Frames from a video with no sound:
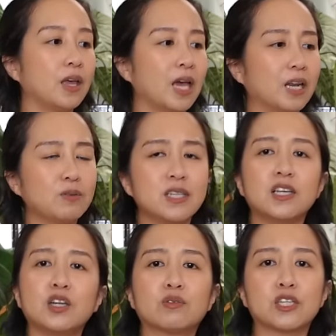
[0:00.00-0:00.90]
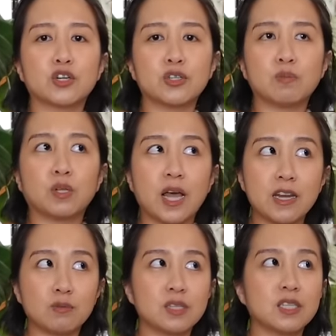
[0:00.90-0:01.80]
And I wasn't gonna return the
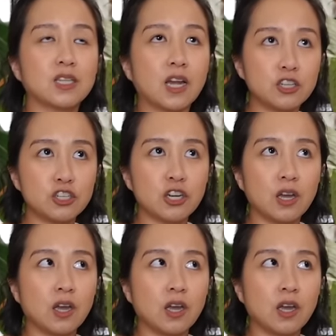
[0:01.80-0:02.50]
plant. It was such